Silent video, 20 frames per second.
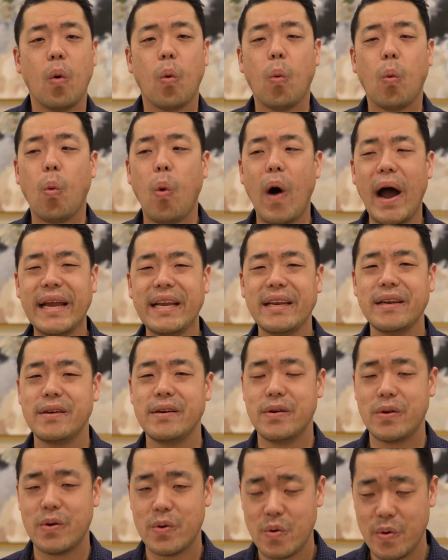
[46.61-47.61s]
White
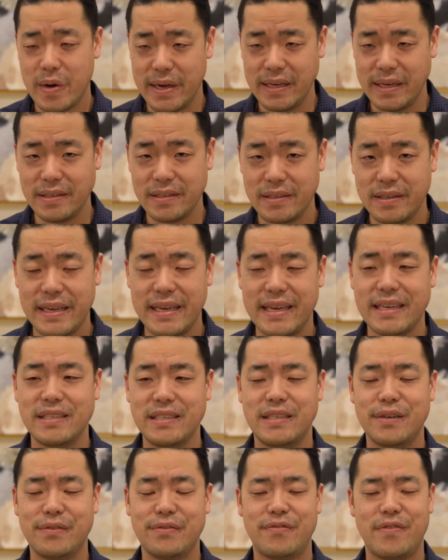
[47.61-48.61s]
noise
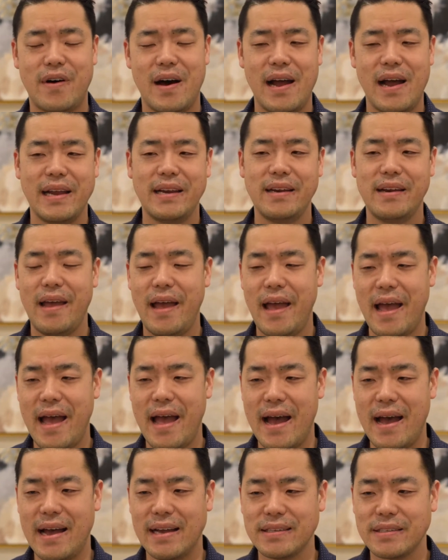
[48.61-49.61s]
is defined
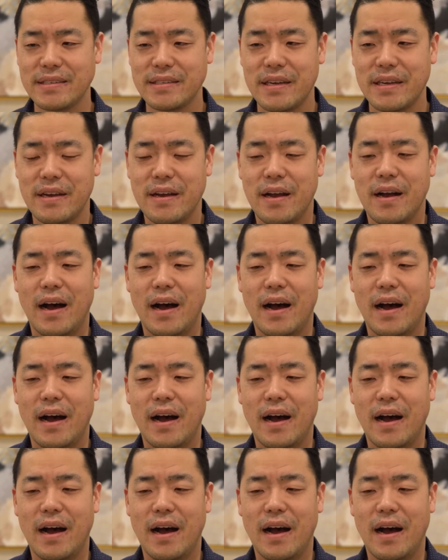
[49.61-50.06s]
as